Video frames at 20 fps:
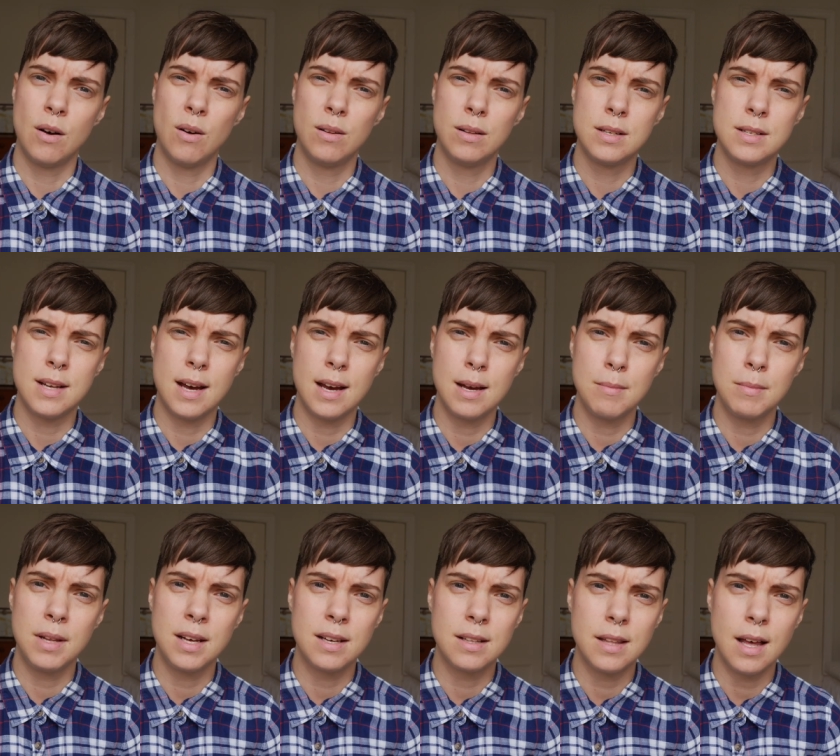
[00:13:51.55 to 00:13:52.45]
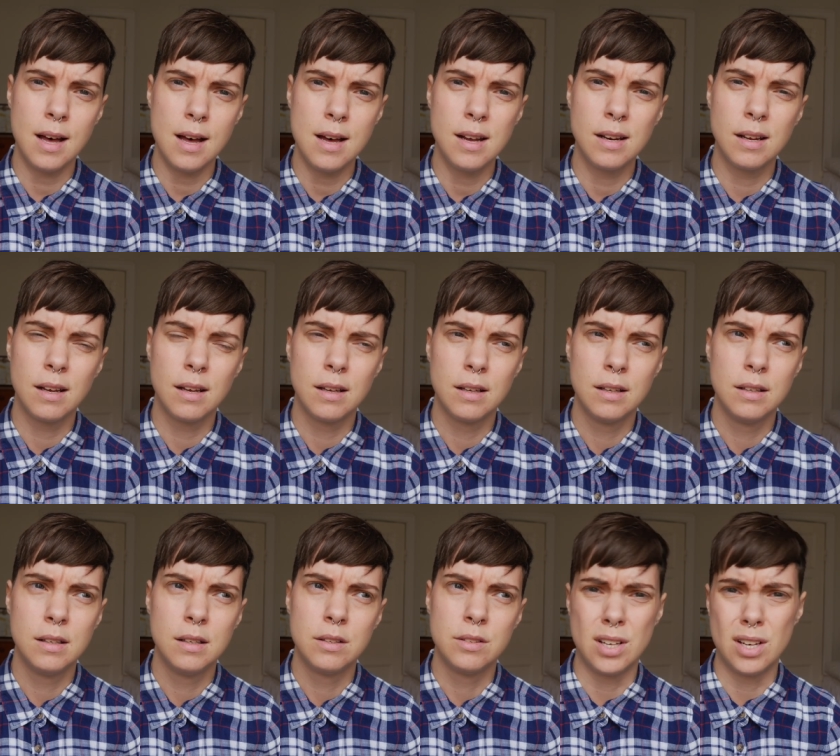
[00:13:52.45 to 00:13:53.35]
all the time like that?
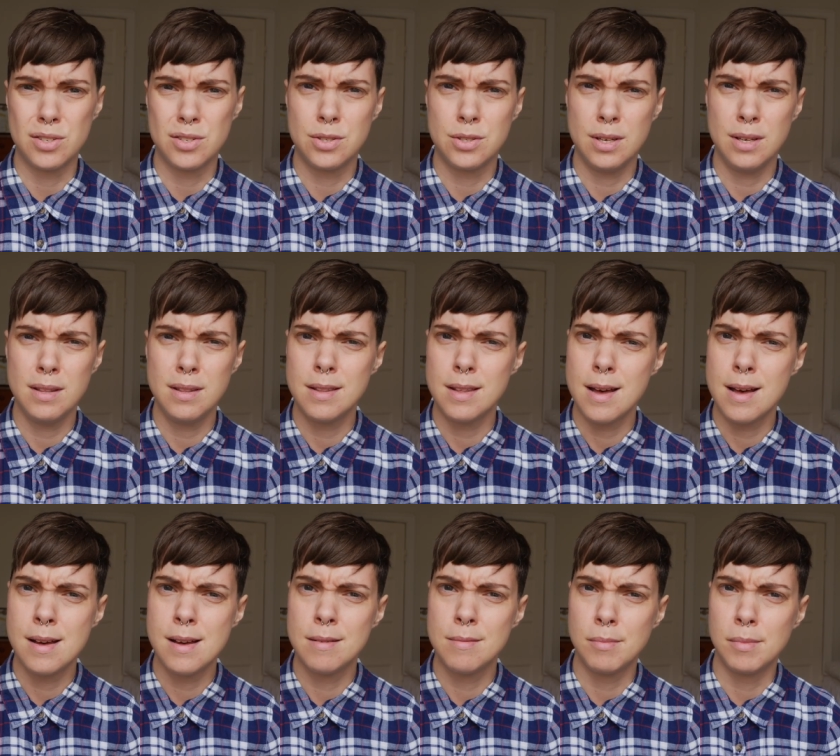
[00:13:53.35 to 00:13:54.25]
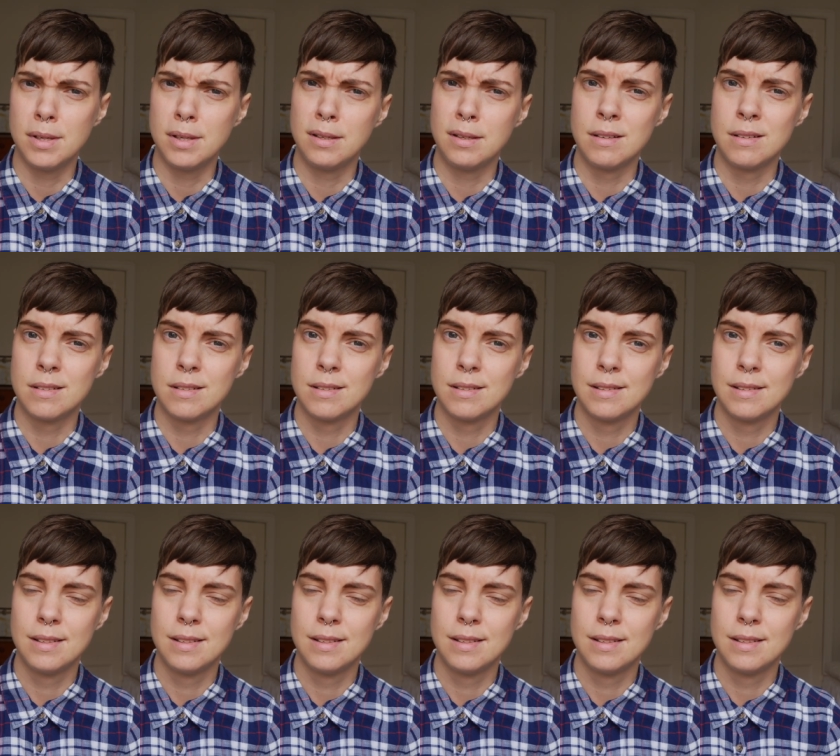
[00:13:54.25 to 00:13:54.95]
Touching them and